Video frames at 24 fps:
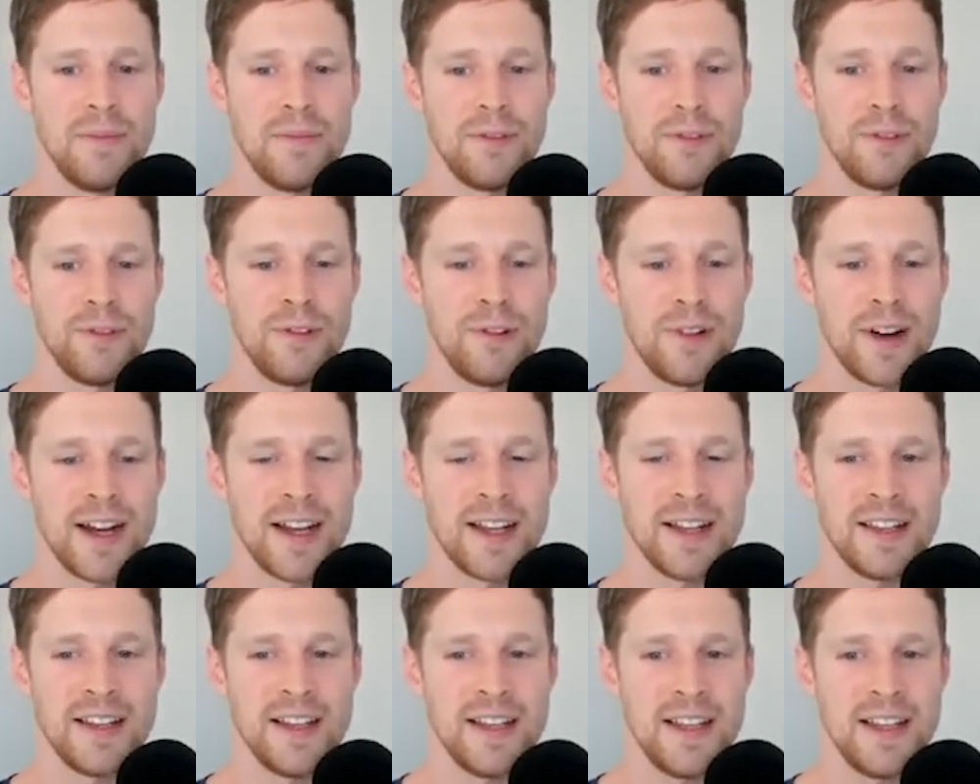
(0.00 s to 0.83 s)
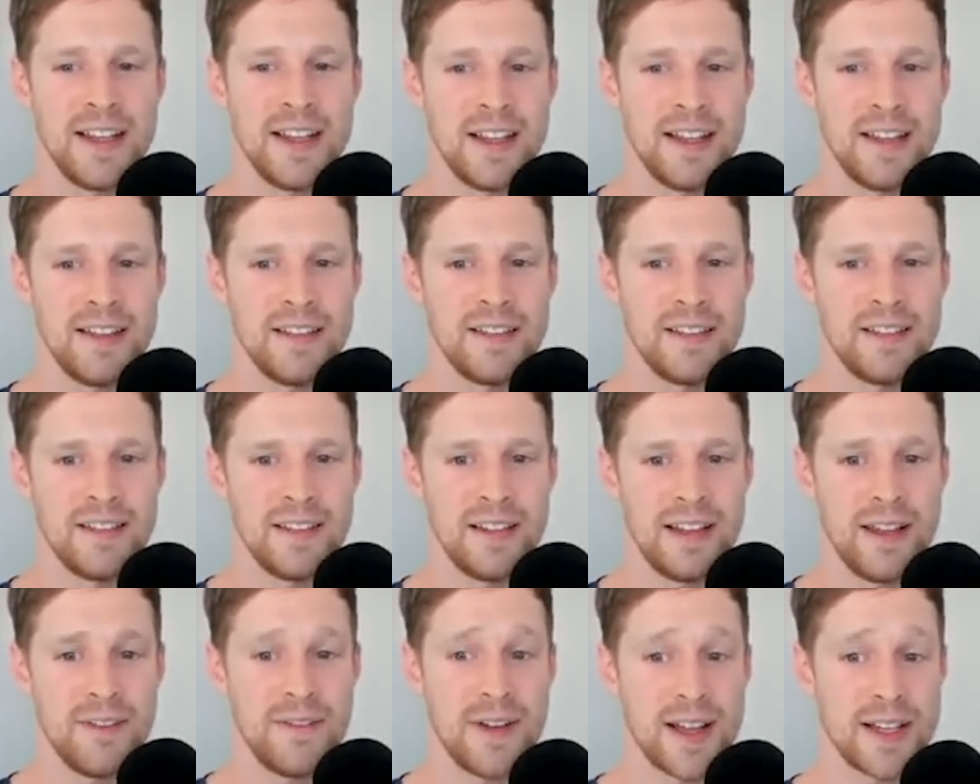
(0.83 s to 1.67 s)
really,
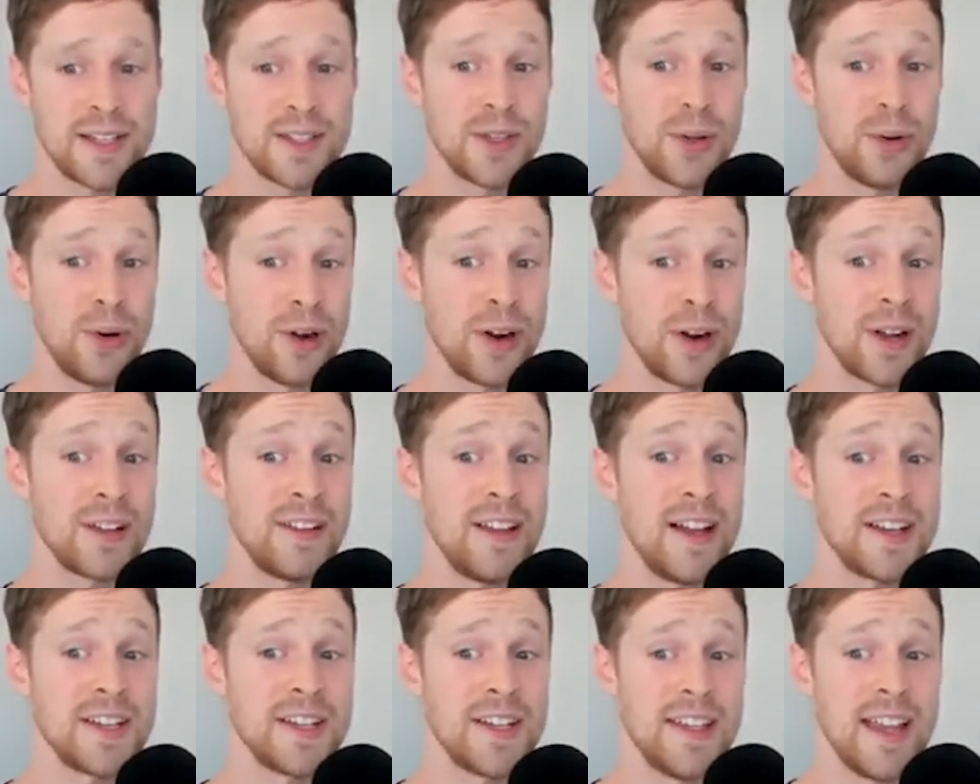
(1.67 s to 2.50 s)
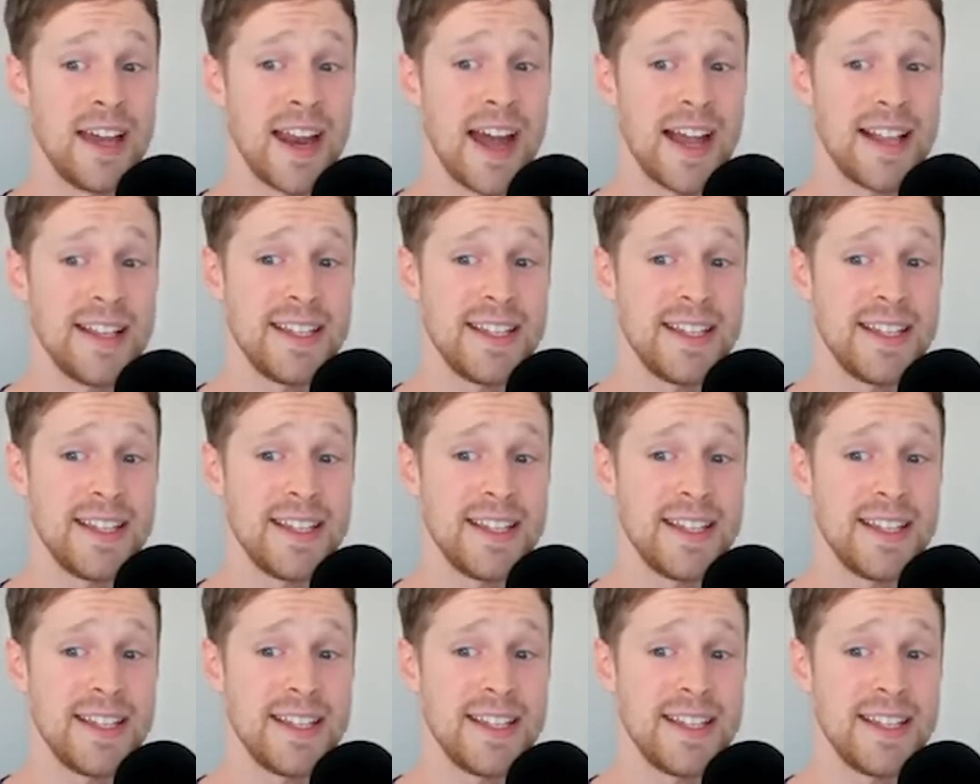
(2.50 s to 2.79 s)
if I saw a collection that had